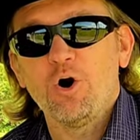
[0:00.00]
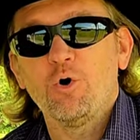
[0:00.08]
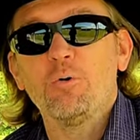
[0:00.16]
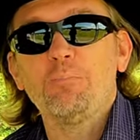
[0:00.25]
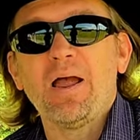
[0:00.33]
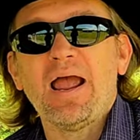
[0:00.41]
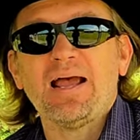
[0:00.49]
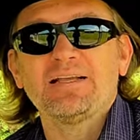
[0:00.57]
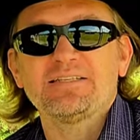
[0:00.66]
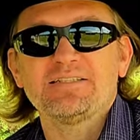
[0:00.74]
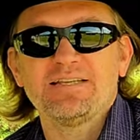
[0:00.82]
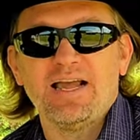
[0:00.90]
or
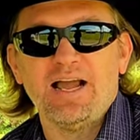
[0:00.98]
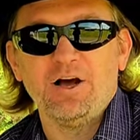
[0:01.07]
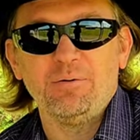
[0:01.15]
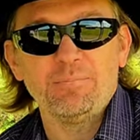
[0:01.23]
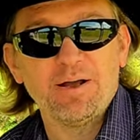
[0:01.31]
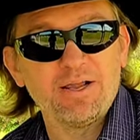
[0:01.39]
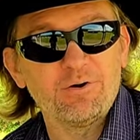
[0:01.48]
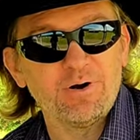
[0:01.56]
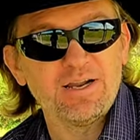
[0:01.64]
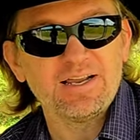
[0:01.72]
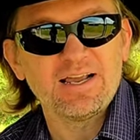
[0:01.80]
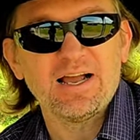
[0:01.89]
passed down by
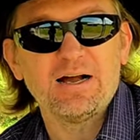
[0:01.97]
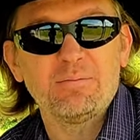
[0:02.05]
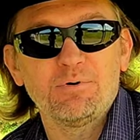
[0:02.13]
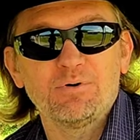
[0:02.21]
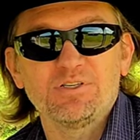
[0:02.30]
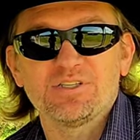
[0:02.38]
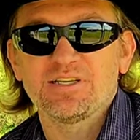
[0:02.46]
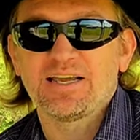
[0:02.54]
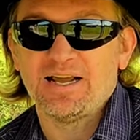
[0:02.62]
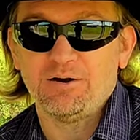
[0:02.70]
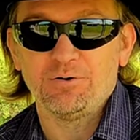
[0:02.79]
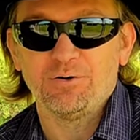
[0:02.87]
great cowboys and
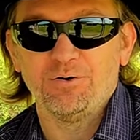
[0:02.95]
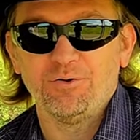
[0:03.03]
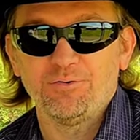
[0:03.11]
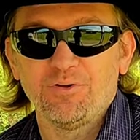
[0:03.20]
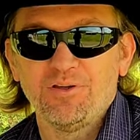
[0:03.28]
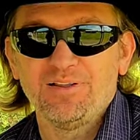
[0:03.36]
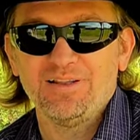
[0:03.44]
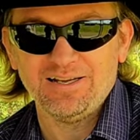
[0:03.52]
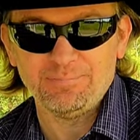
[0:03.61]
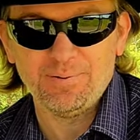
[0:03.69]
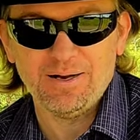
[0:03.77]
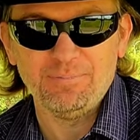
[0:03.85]
cowgirls,
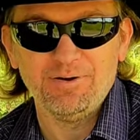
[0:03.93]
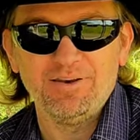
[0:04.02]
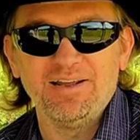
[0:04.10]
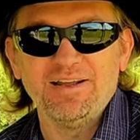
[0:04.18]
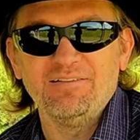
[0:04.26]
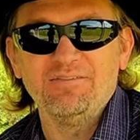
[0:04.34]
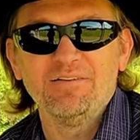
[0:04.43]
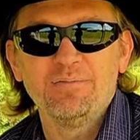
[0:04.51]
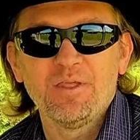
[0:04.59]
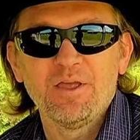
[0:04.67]
like Papa Dave,